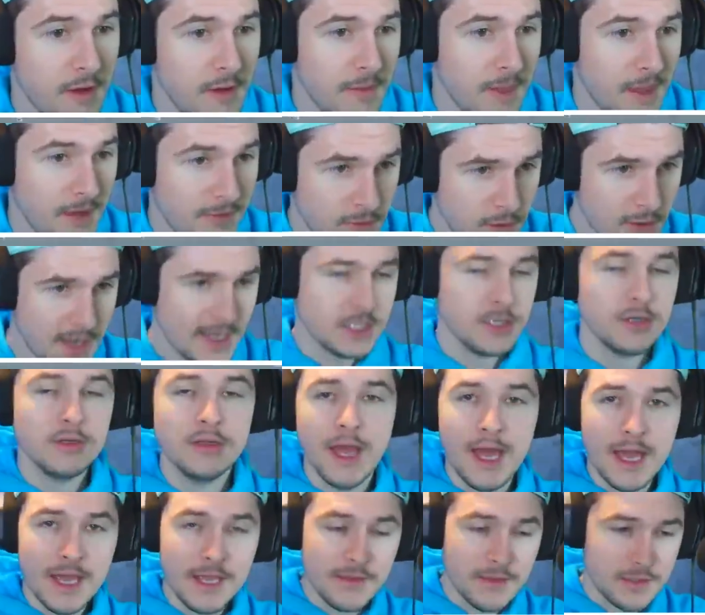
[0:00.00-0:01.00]
If you guys are
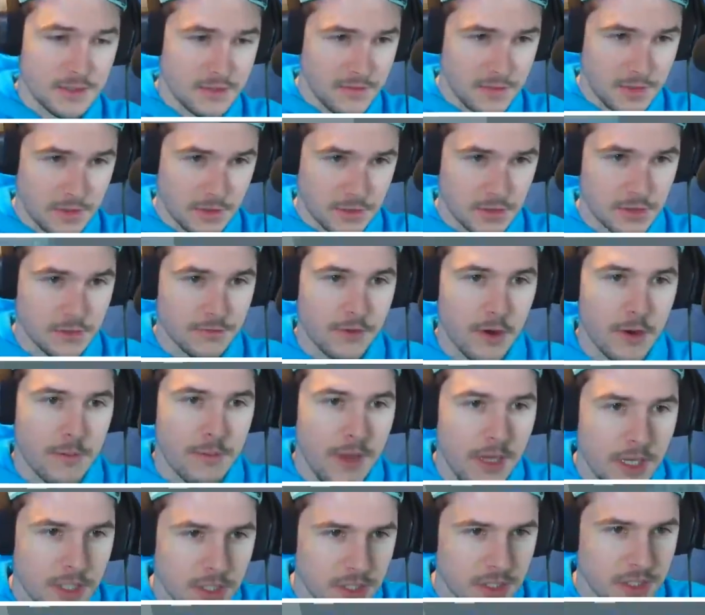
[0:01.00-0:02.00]
liking this video so far,
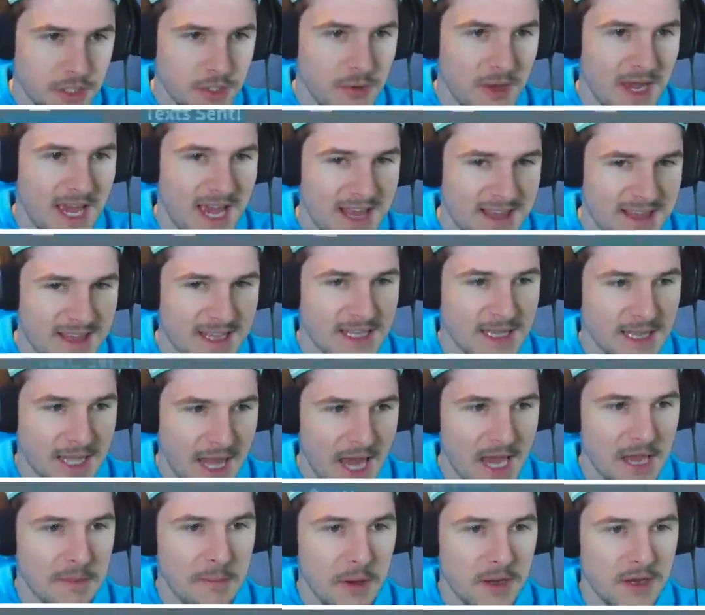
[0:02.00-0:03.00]
make sure you hit the
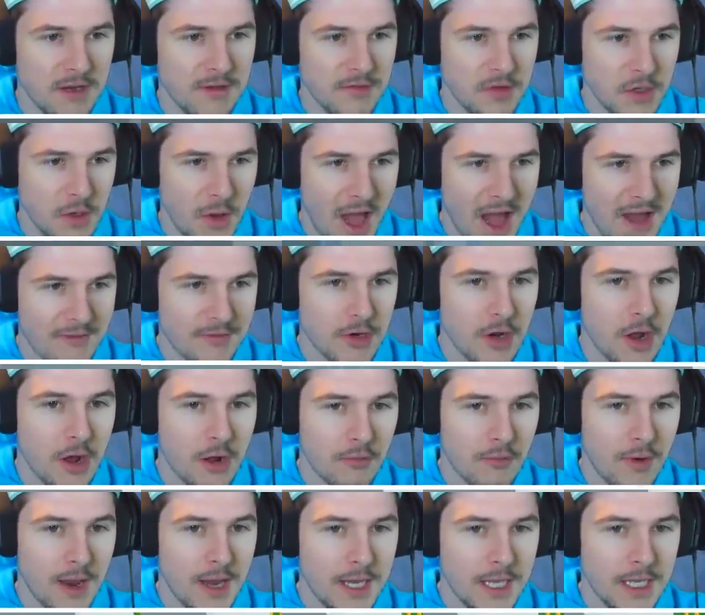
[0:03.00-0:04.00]
like button if you haven't
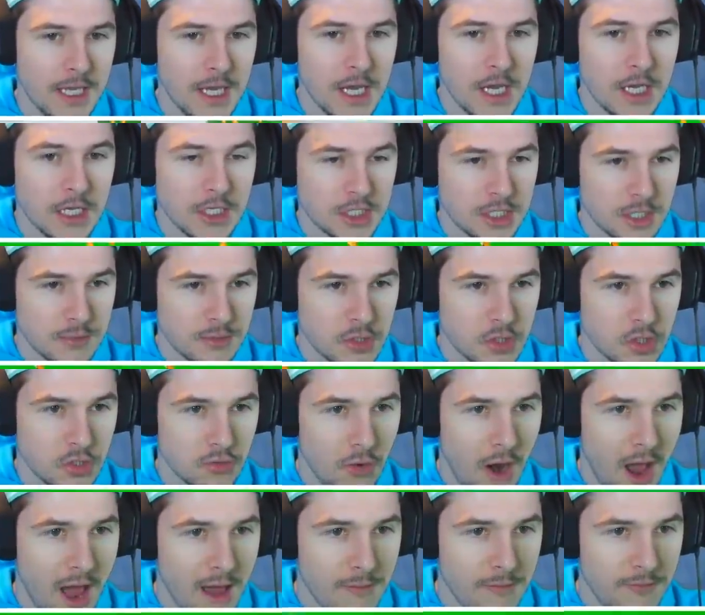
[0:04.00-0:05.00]
already.
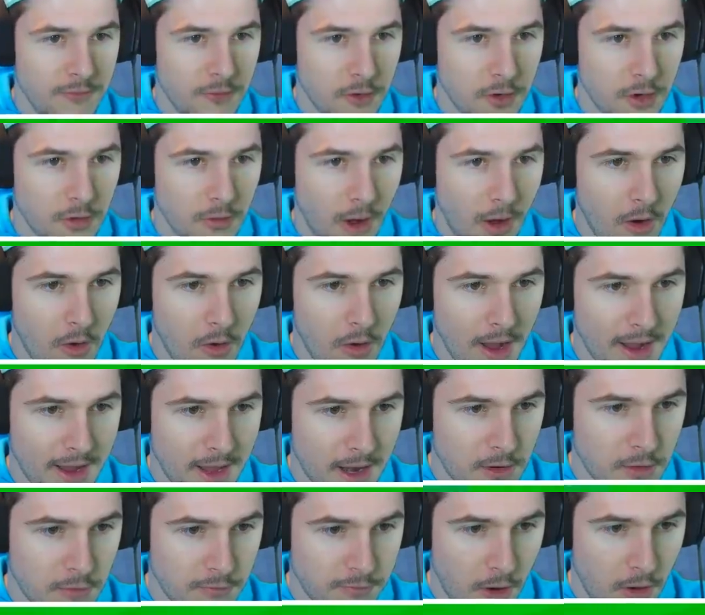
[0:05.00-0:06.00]
Subscribe if you're new. Oh, I
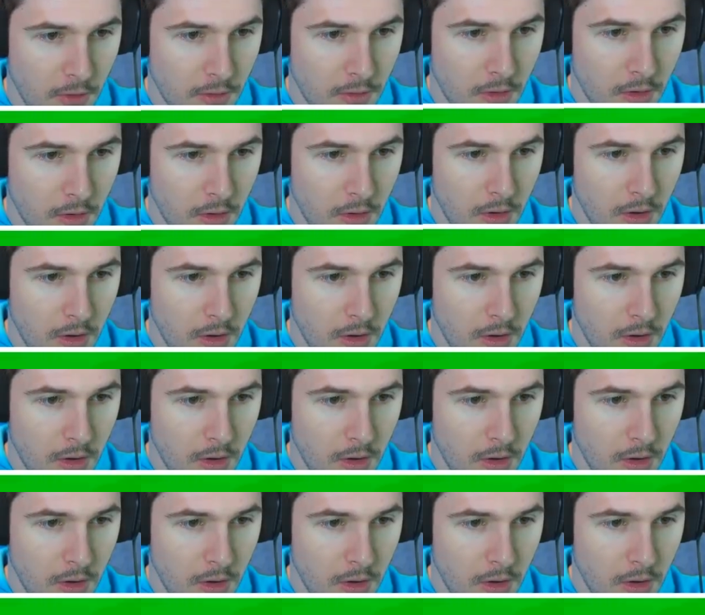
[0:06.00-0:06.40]
got a new phone.